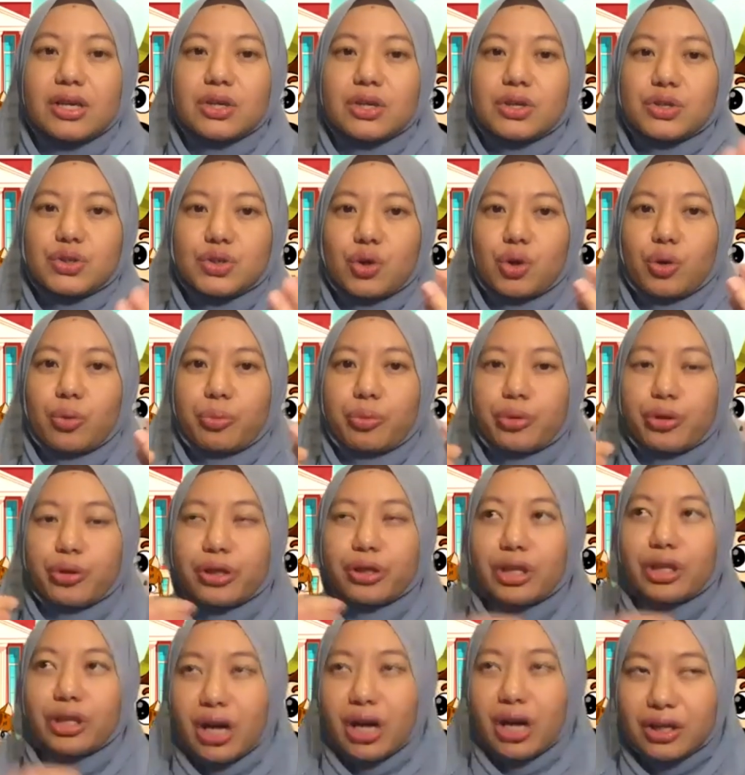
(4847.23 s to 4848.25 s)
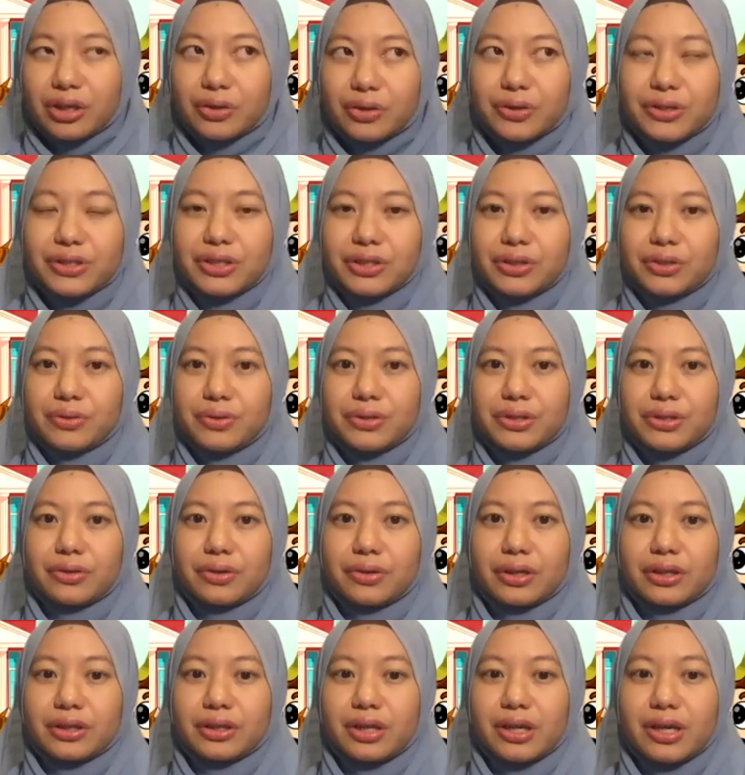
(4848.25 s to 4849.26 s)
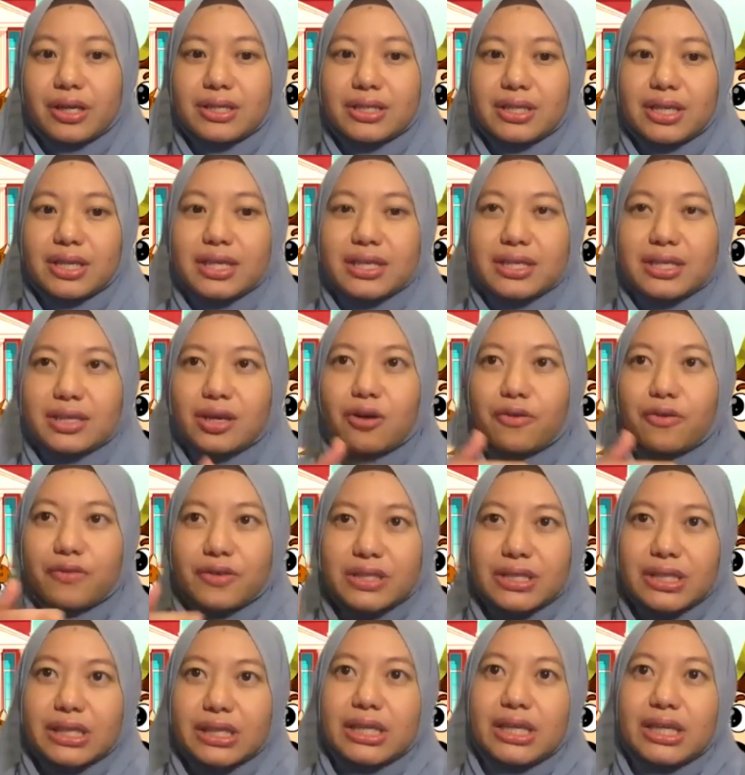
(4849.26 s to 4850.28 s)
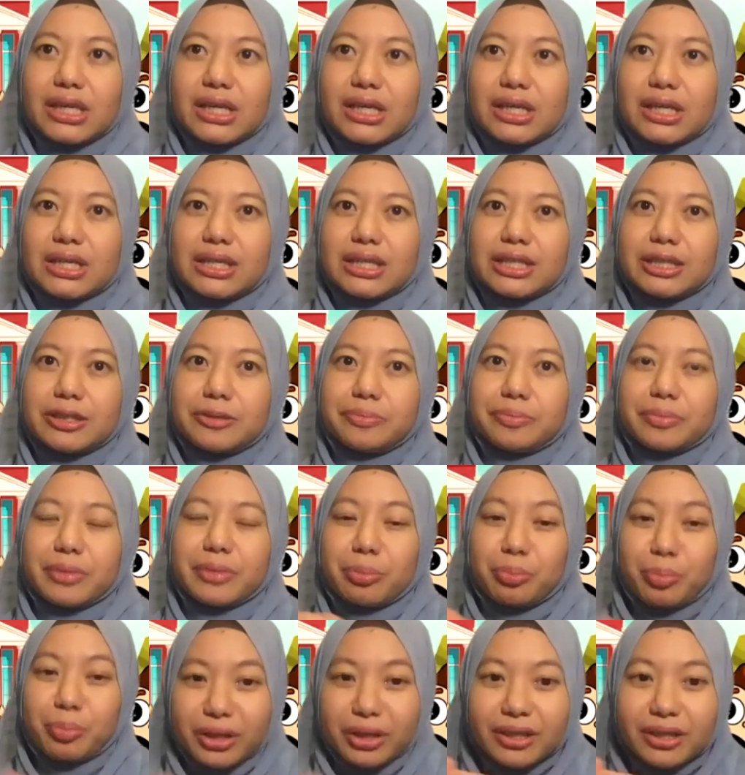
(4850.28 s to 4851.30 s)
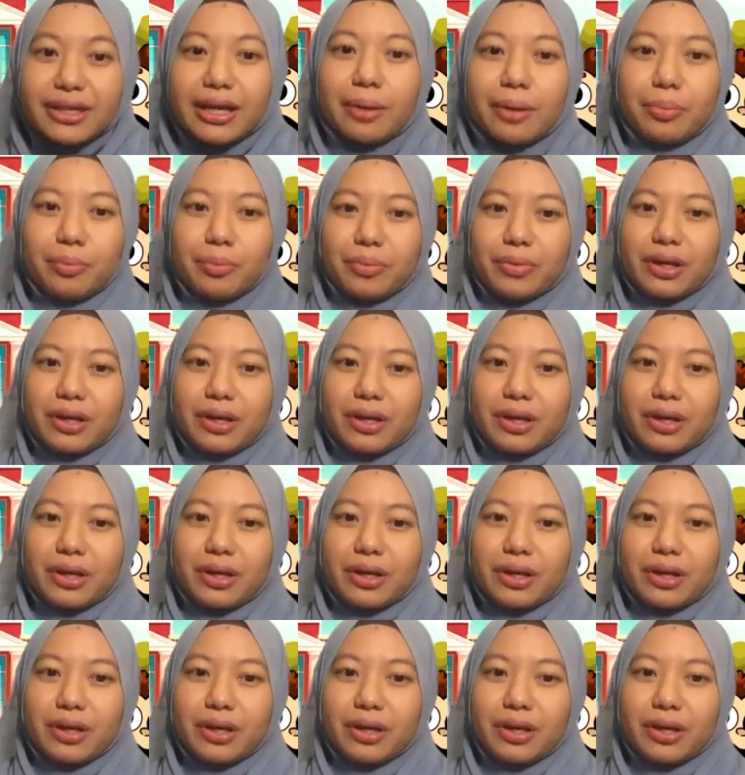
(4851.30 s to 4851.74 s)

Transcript: So mm-hmm. prolonged noise-induced hearing loss is obviously um, a buildup